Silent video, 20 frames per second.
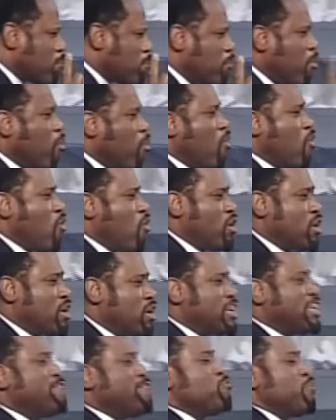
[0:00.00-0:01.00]
Paul,
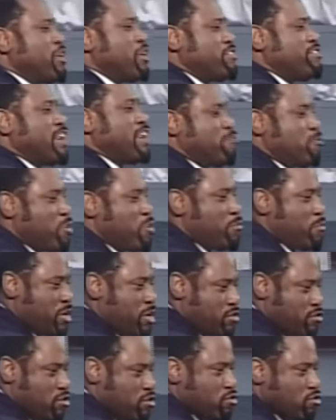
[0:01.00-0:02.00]
give you one example where it
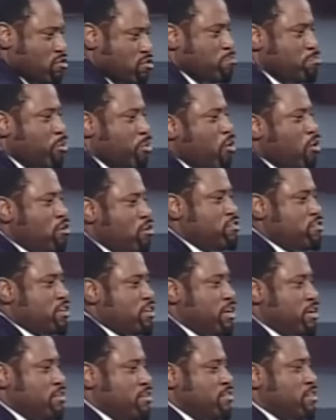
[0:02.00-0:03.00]
is used. Paul
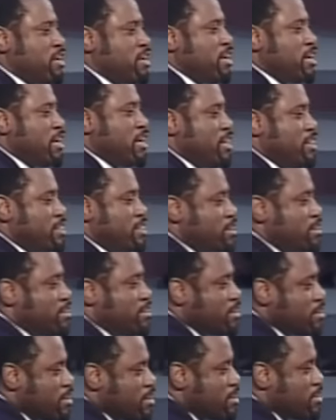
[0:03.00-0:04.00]
says in the
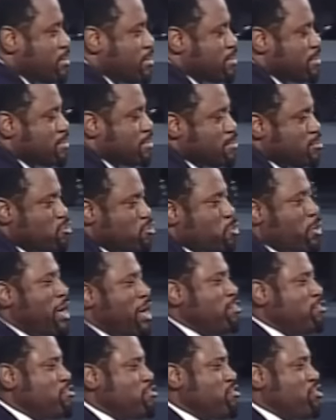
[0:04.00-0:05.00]

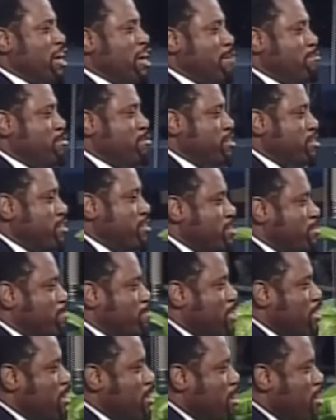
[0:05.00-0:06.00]
12th chapter
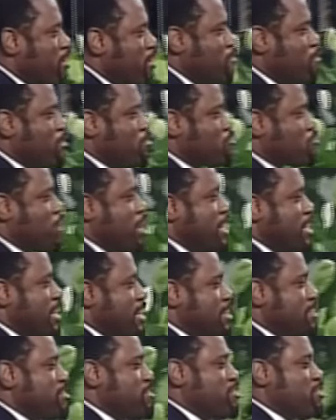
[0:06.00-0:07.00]
of his
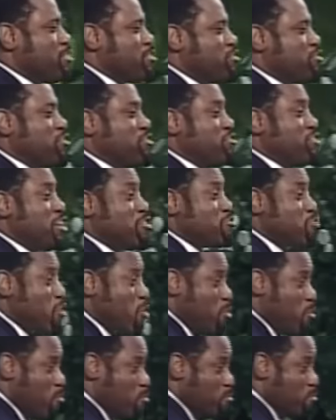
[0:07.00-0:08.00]
writing to the church at
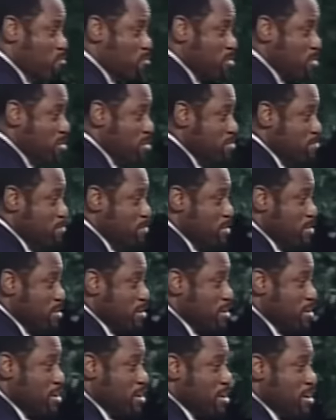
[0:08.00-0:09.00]
Rome,
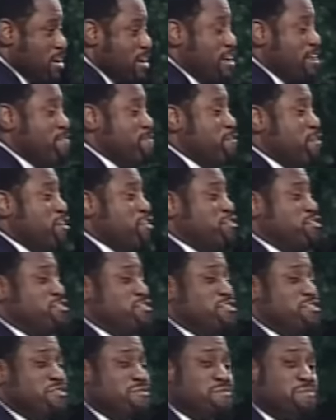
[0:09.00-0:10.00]
in
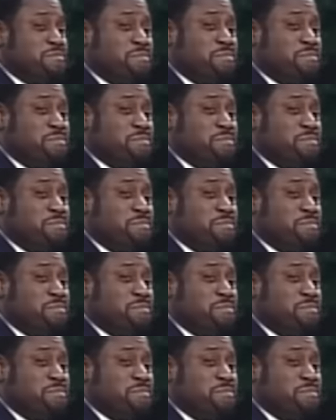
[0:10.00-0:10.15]
verse